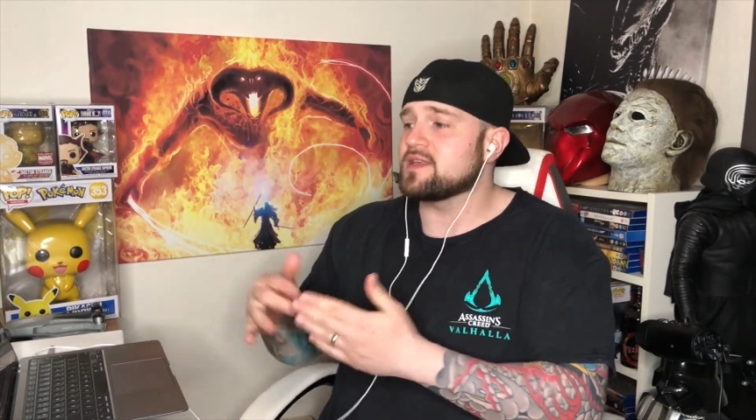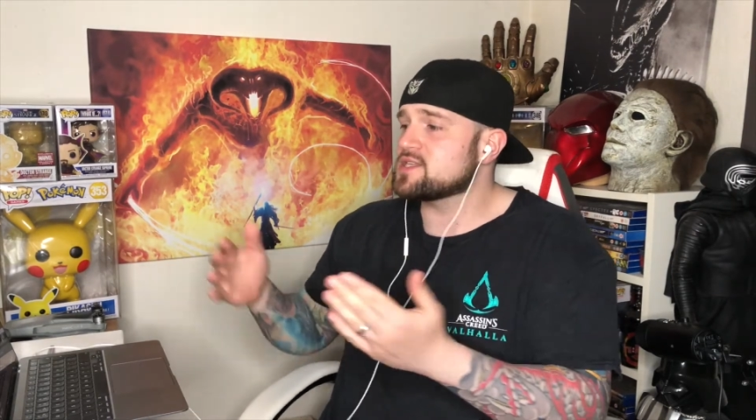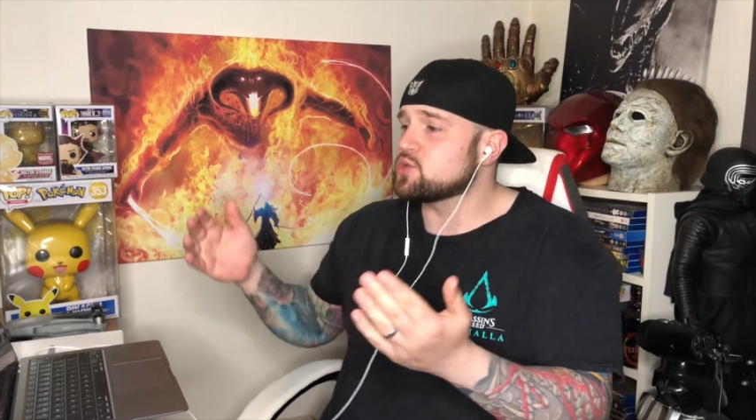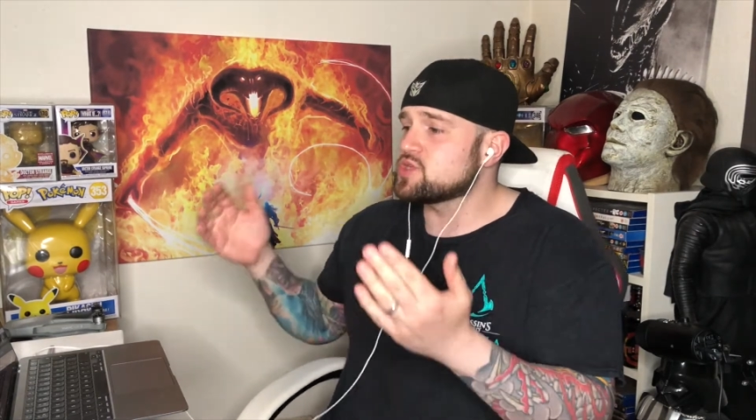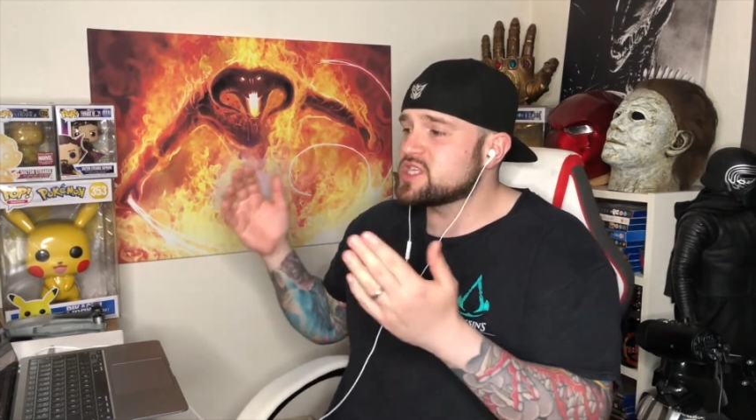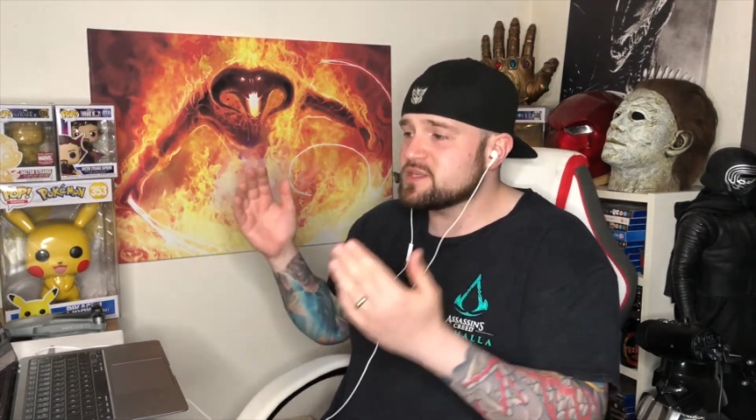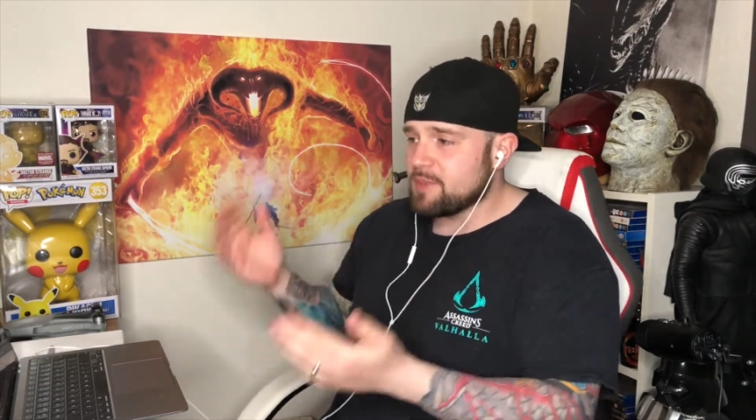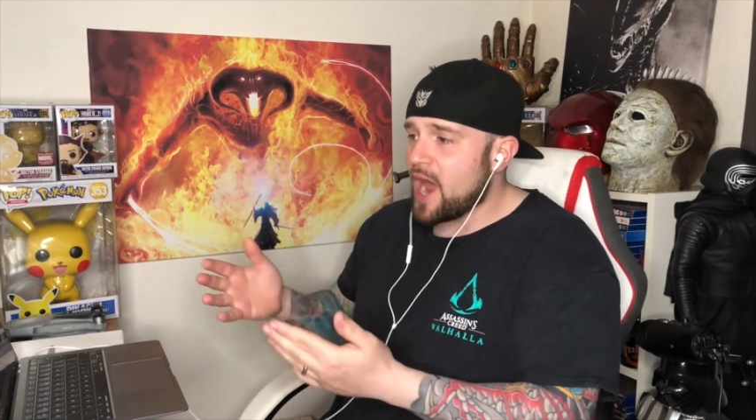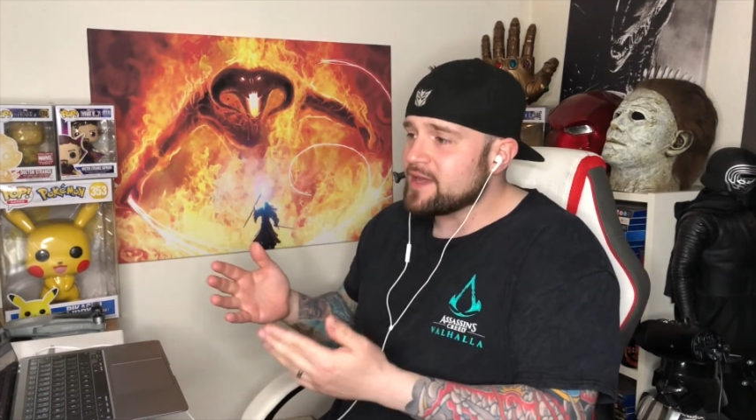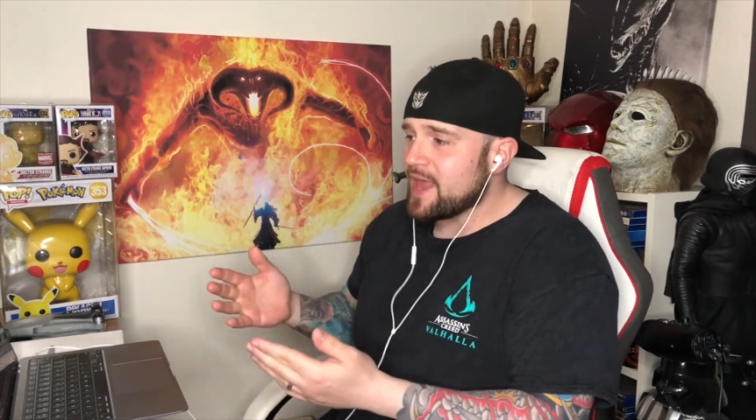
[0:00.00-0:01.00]
This is called
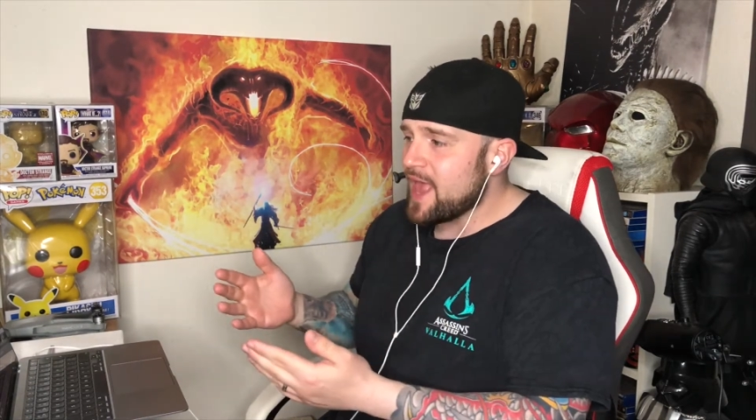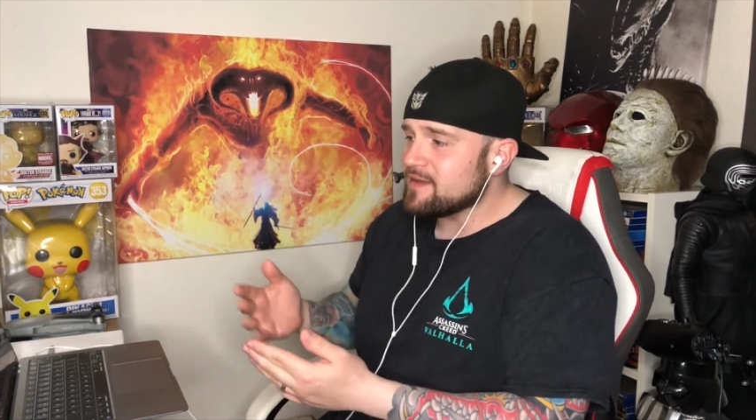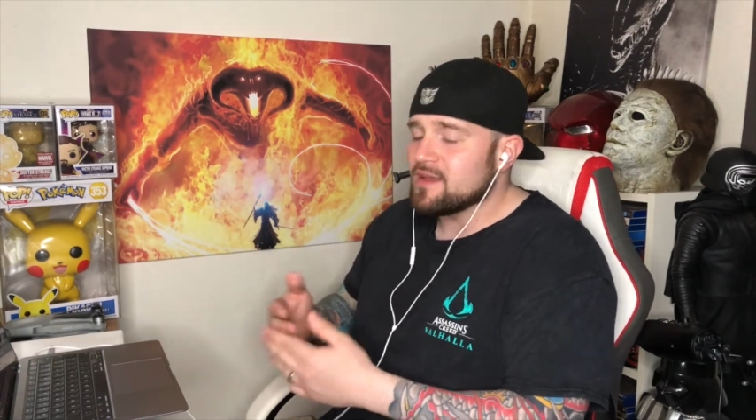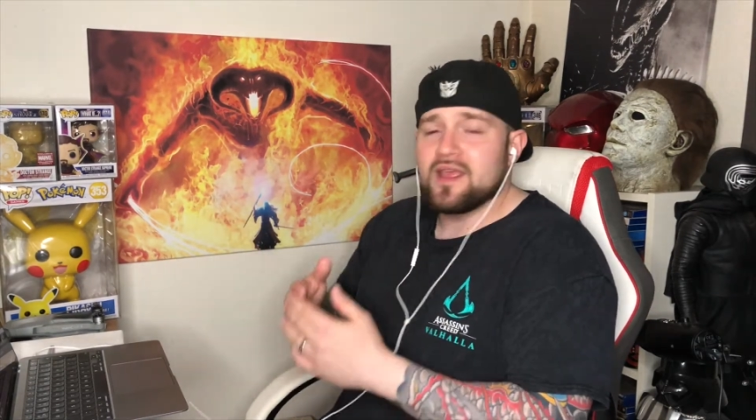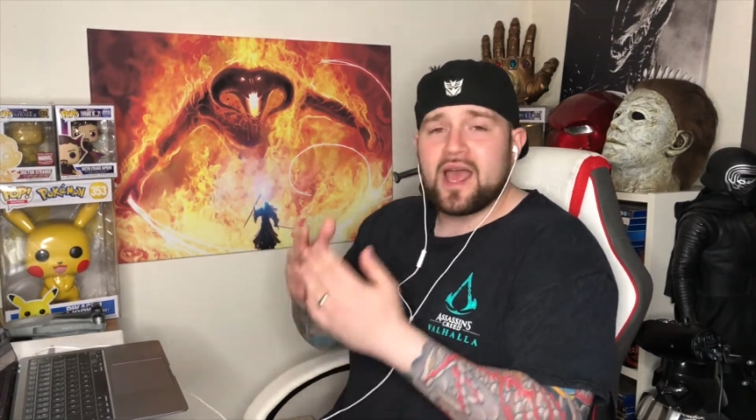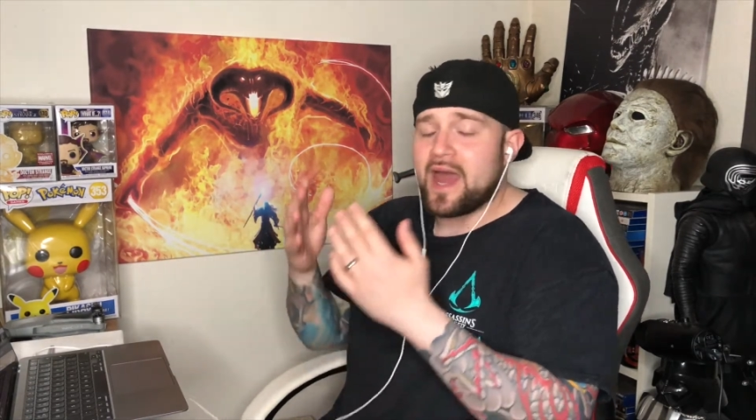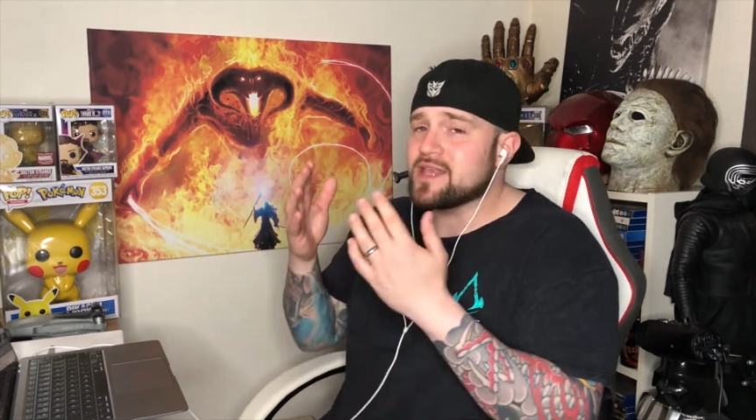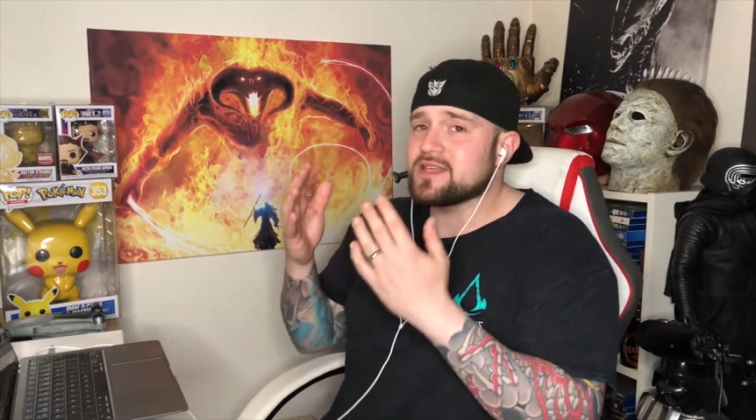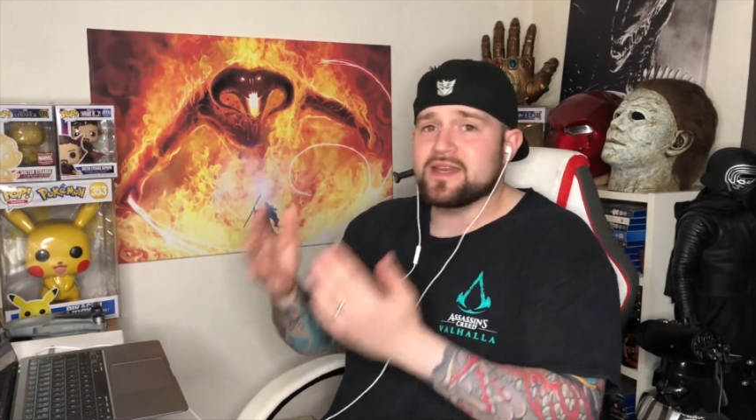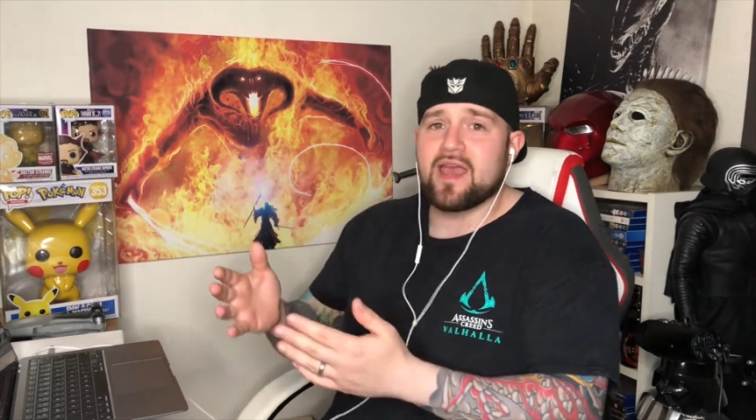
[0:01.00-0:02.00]
Spiderhead and
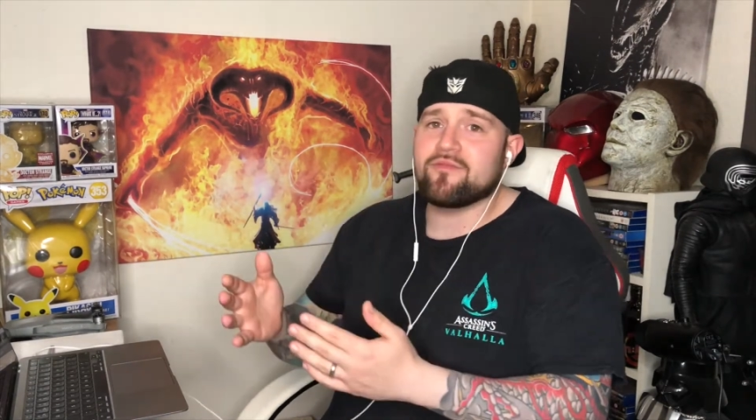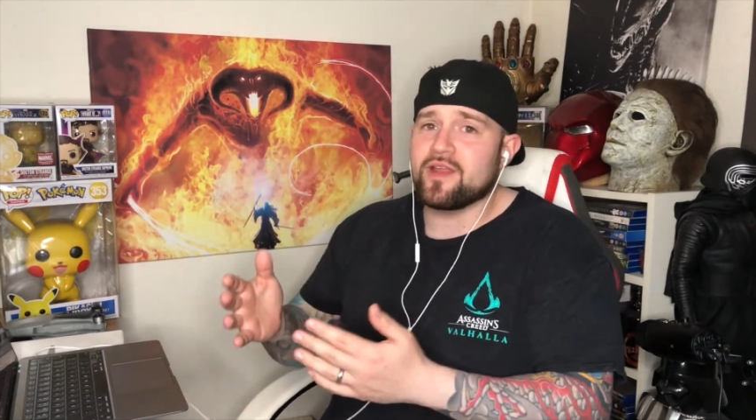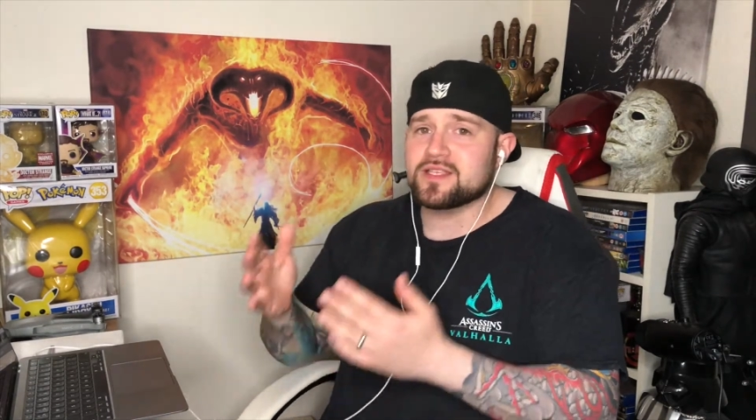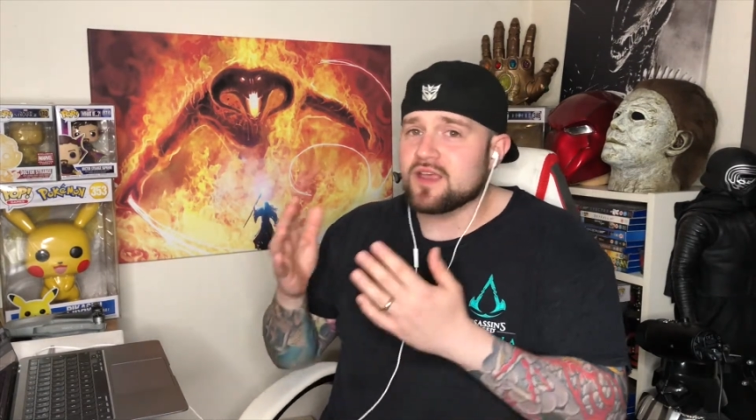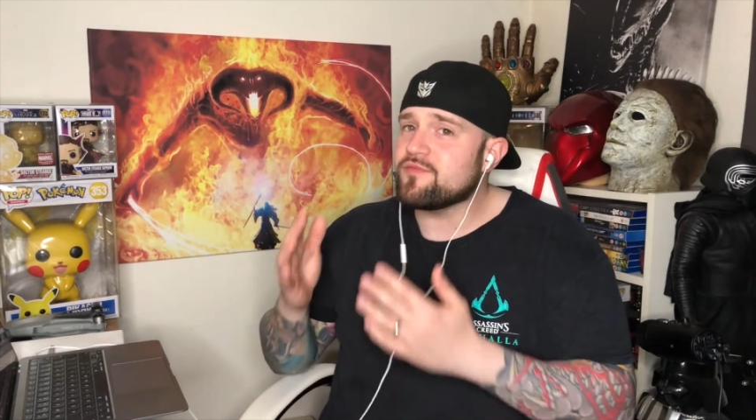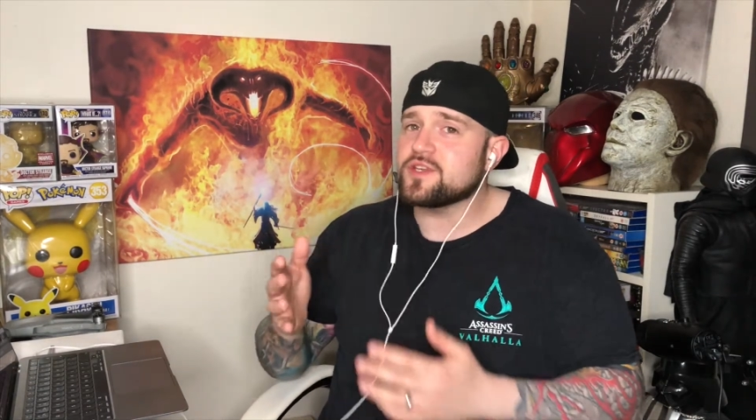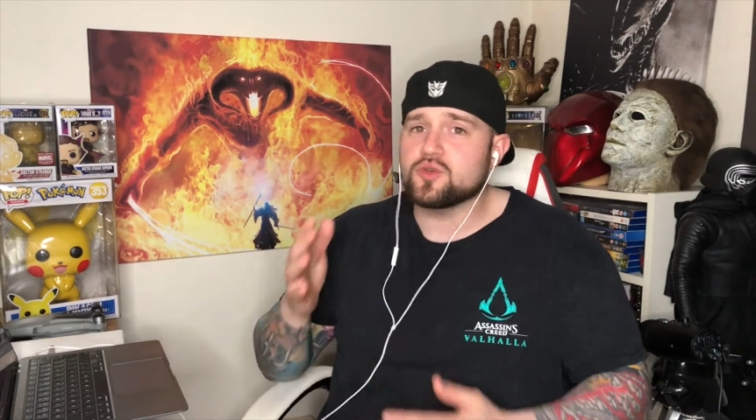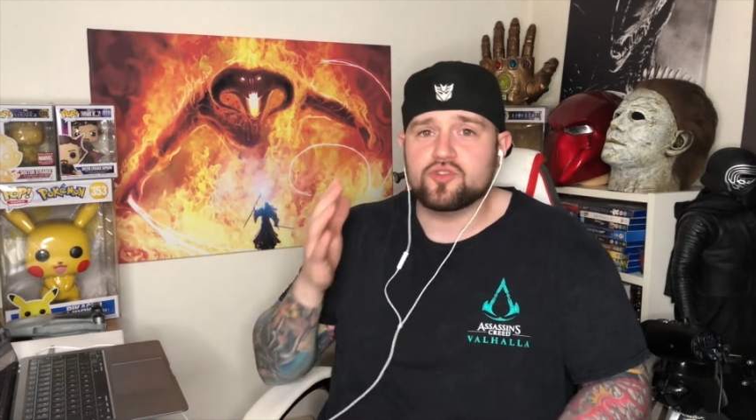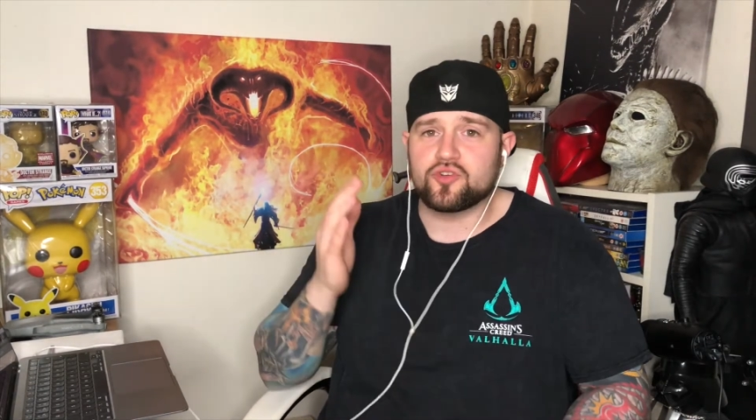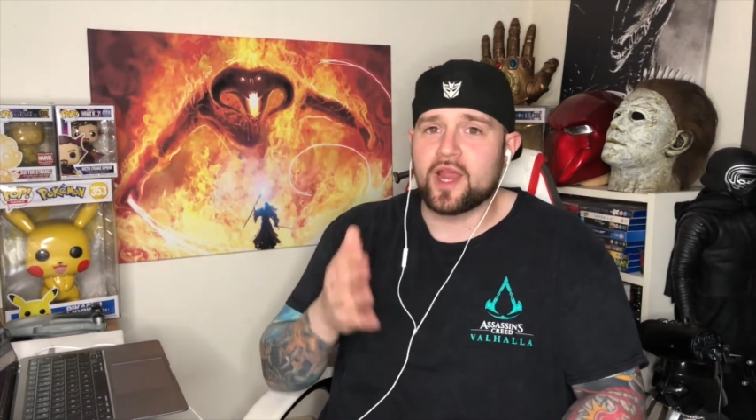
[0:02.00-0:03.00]
it's a Netflix
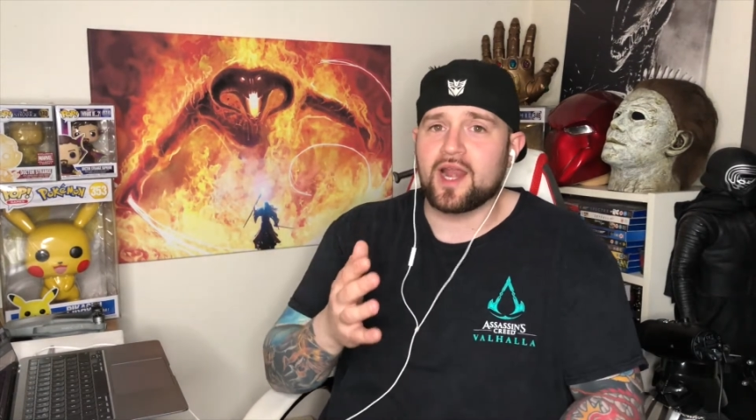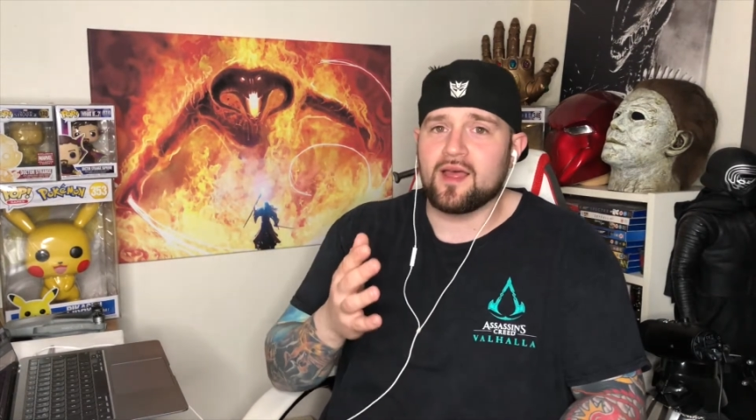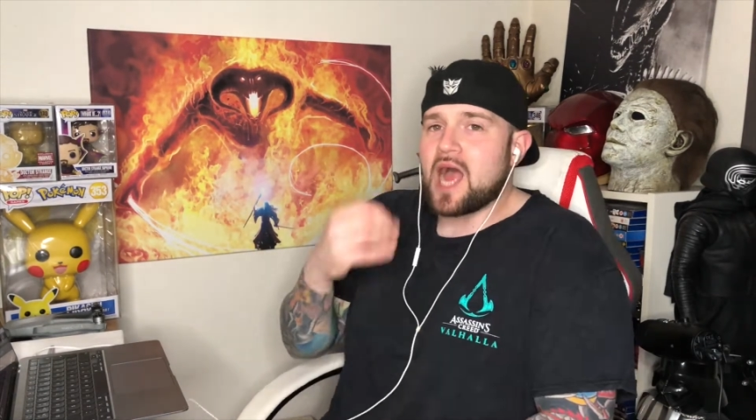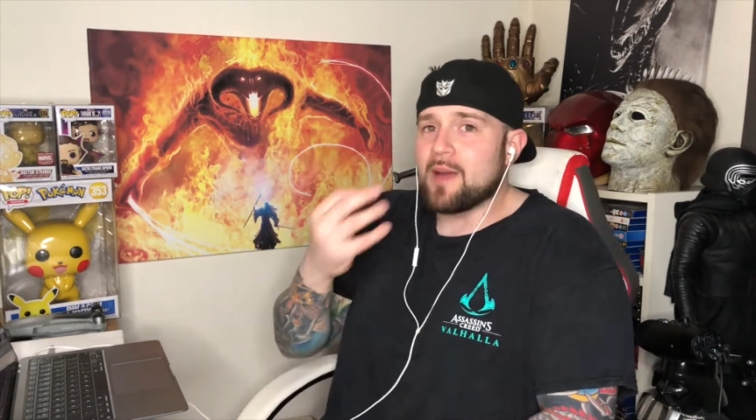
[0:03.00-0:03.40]
official trailer.